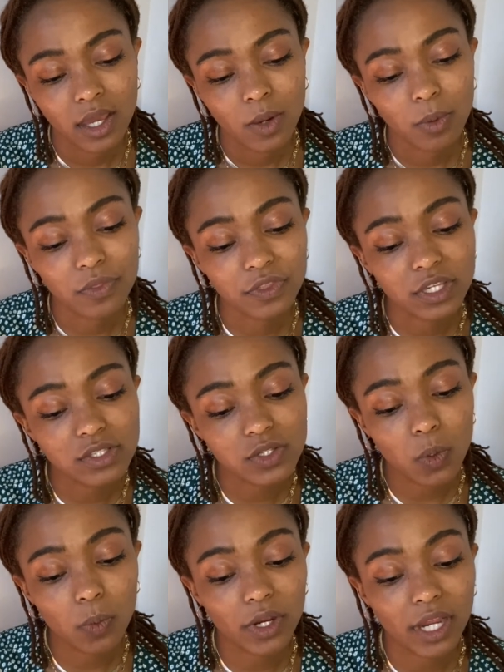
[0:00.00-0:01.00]
When things
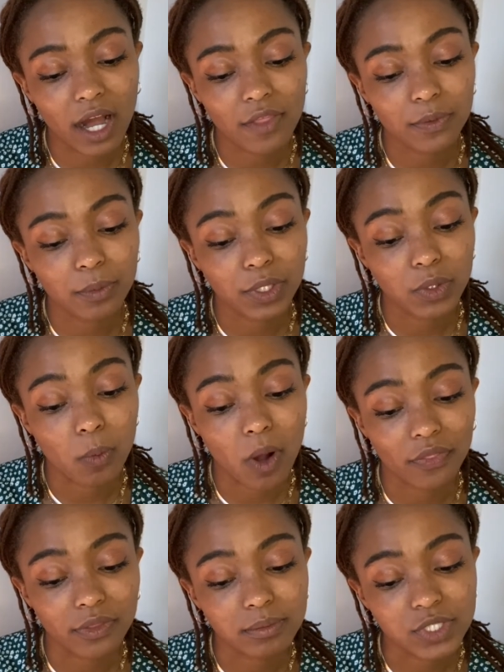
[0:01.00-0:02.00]
don't work out the way you
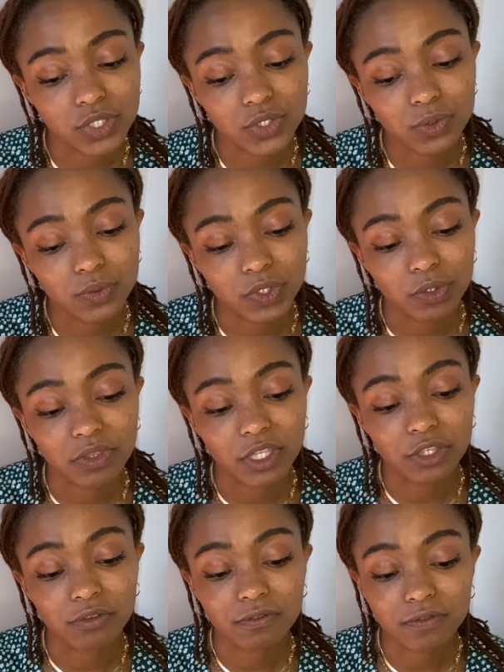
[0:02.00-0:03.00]
want them to, you think
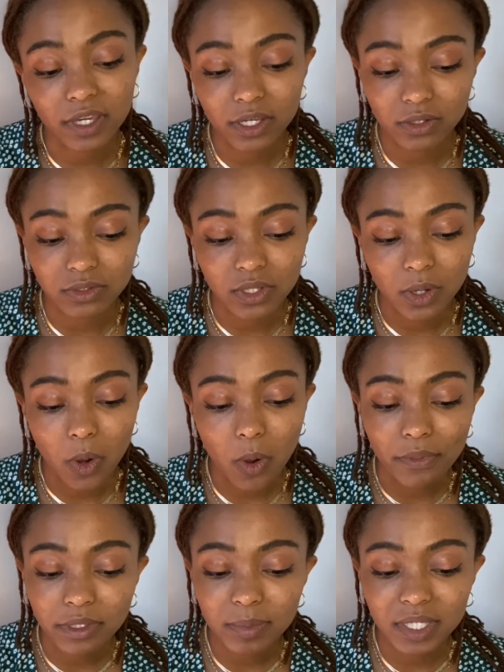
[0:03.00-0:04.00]
you failed,
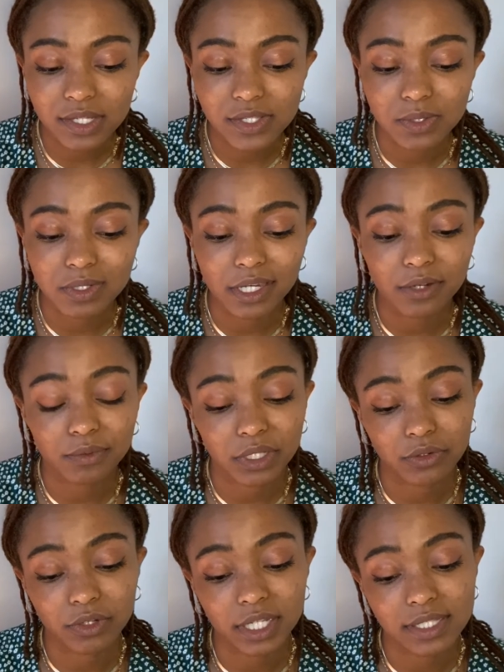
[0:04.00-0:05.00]
only because you didn't
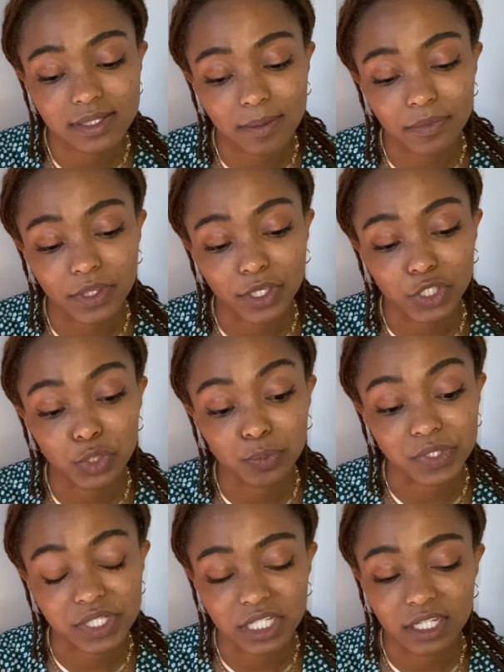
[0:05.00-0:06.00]
recreate something you
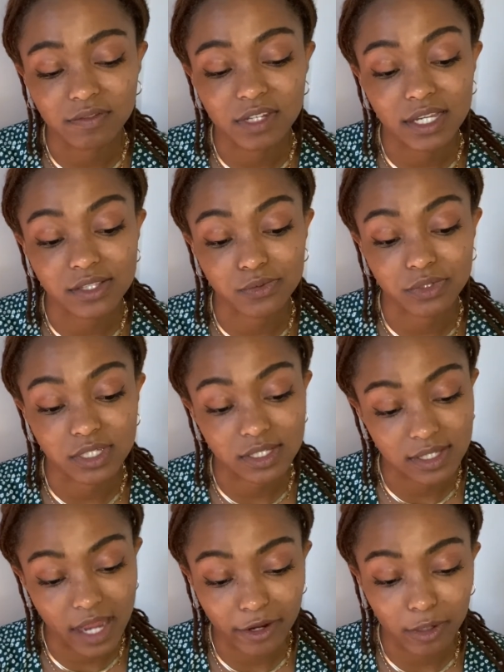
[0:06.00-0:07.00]
perceived as
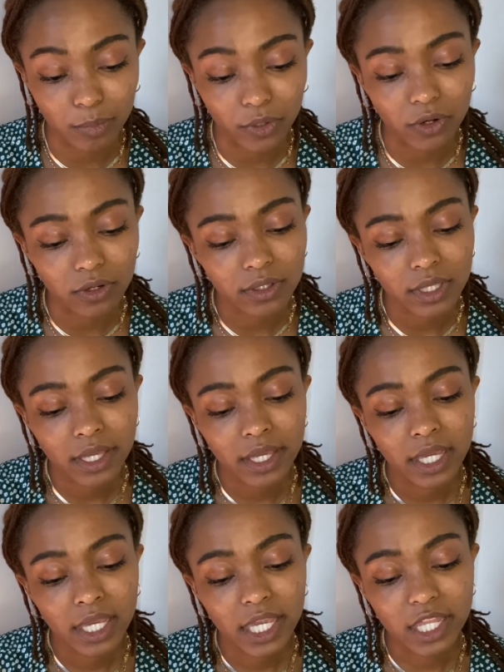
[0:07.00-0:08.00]
desirable.
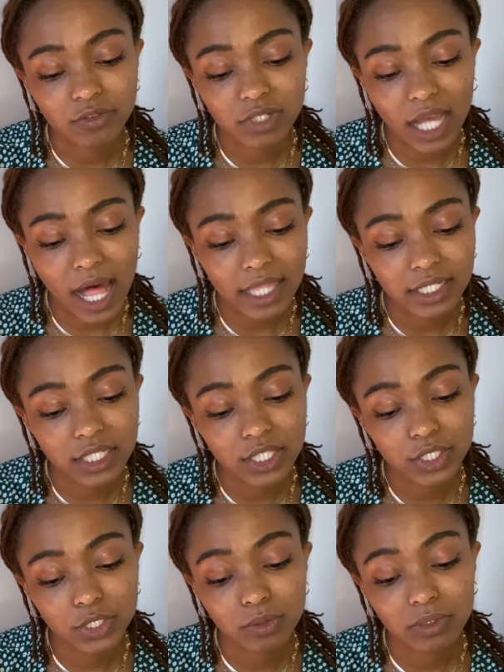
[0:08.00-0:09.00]
In reality,
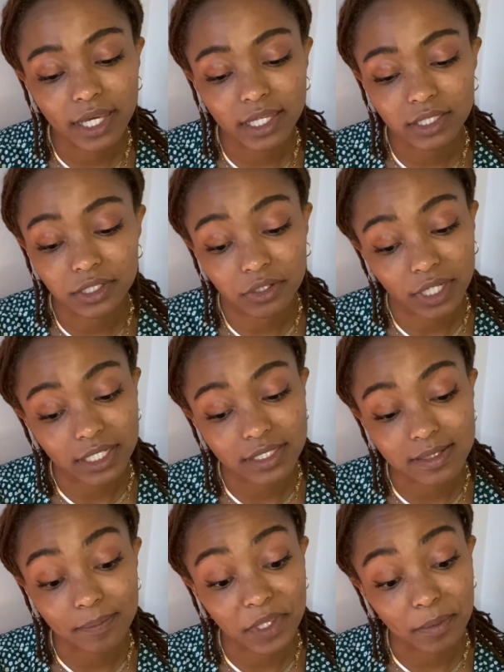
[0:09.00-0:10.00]
you likely created
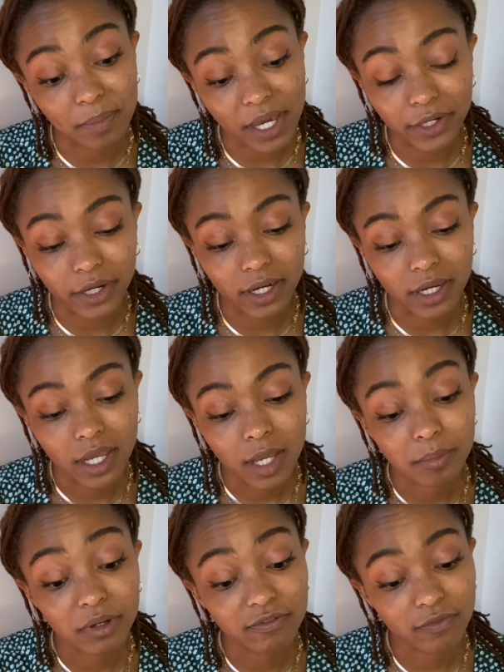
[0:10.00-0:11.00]
something better,
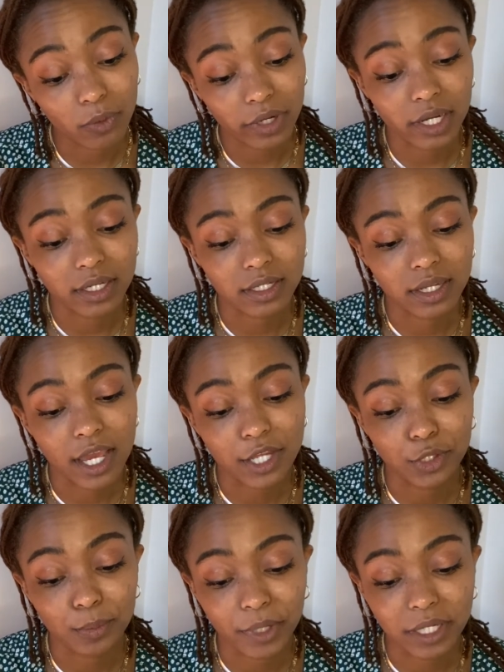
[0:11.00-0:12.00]
but foreign, and
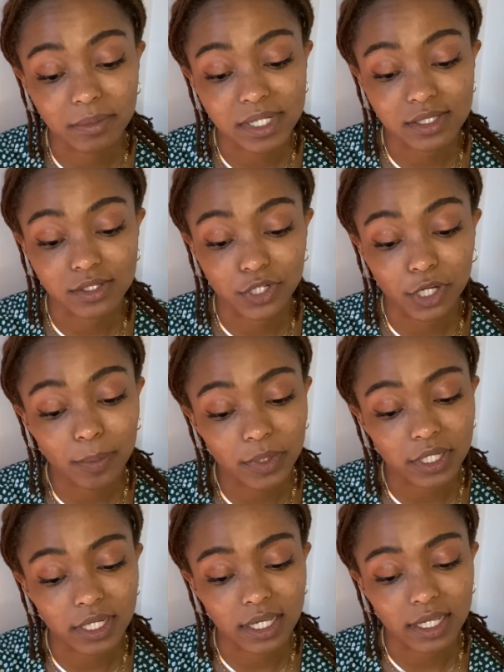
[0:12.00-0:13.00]
your brain
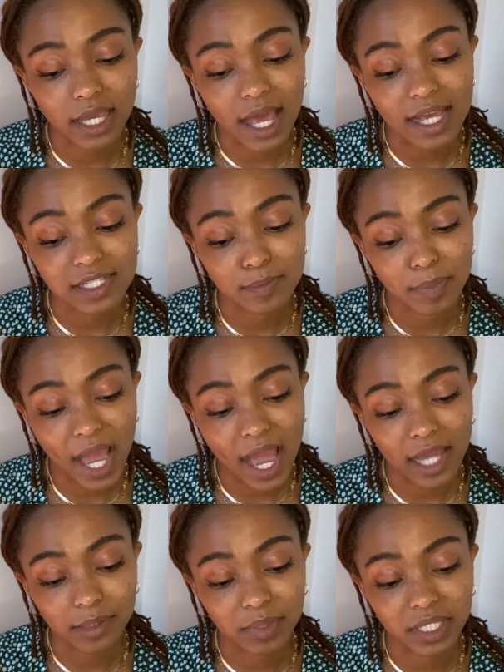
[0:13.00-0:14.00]
misinterpreted it as
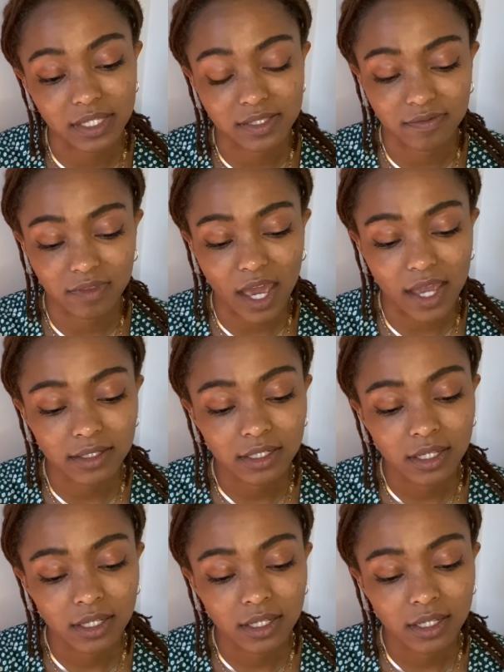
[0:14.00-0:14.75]
bad because of that.